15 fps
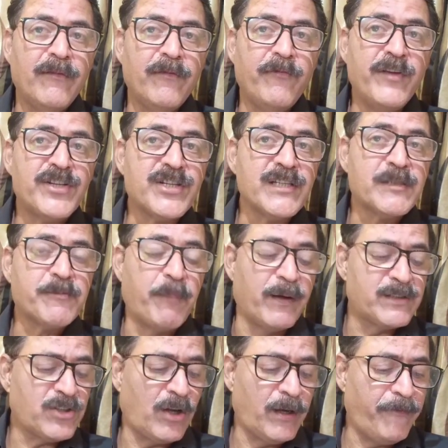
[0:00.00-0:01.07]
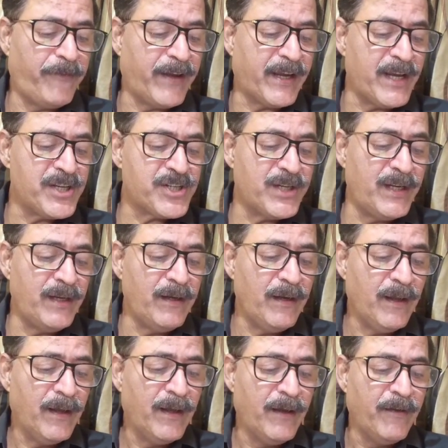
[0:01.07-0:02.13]
which is personification,
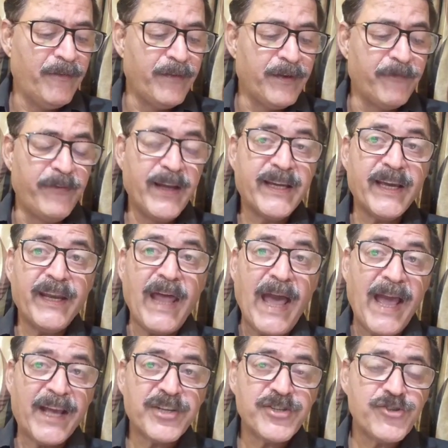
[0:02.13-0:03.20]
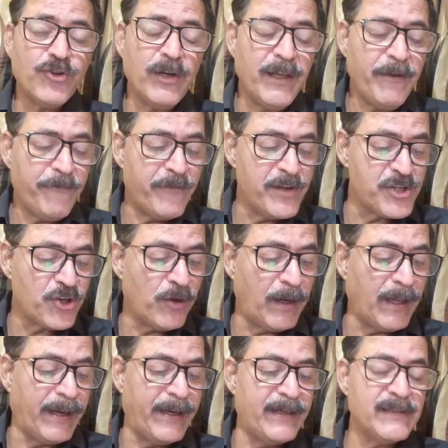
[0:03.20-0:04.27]
we can actually
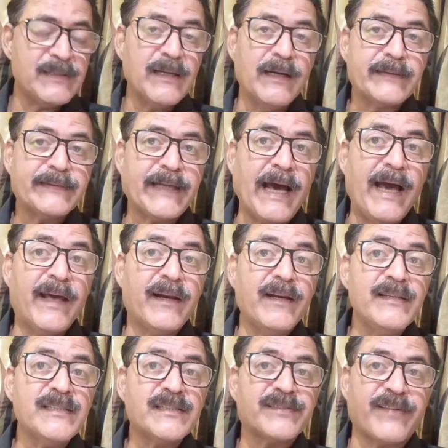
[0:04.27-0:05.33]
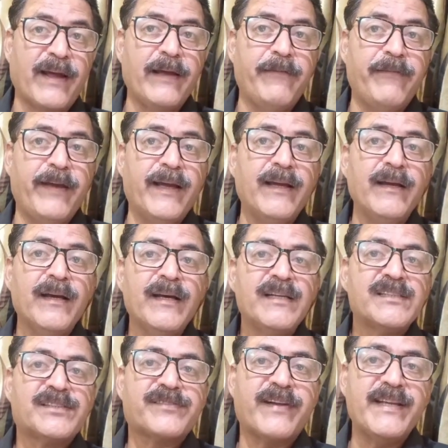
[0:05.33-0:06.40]
visualize tireless striving
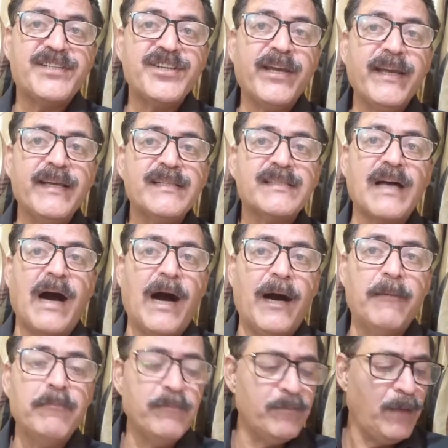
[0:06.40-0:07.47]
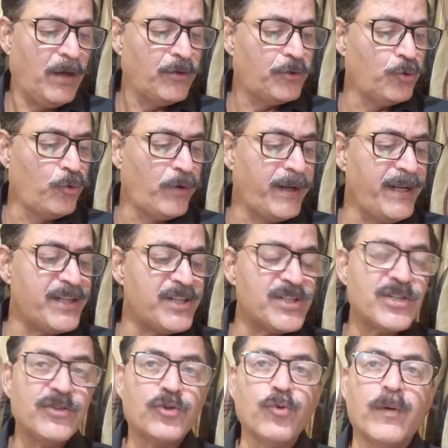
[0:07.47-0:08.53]
stretching its arm to
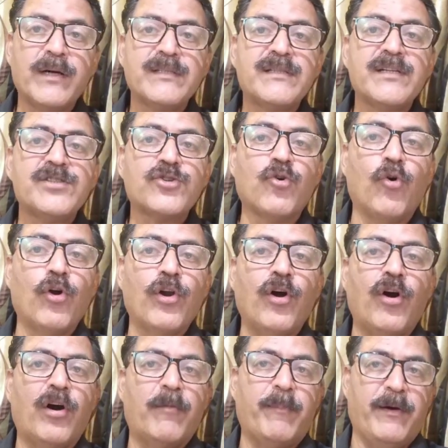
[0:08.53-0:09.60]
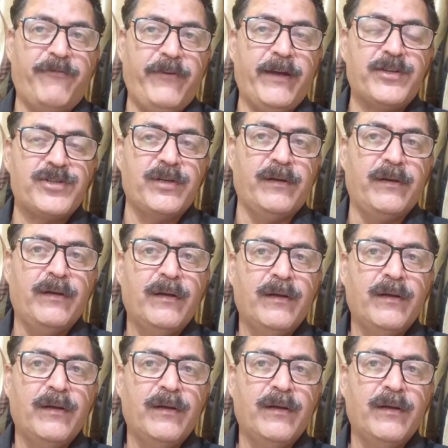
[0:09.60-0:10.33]
reach towards its goal or perfection.